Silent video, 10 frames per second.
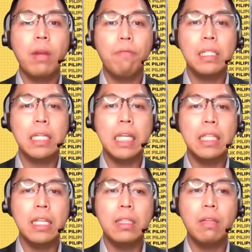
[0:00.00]

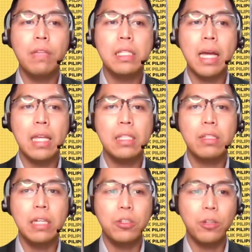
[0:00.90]
facility in the
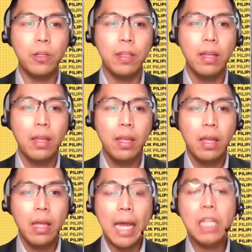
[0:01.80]
Visayas region.
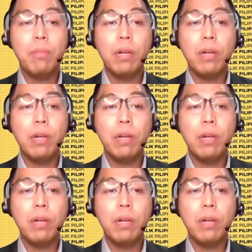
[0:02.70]
NMR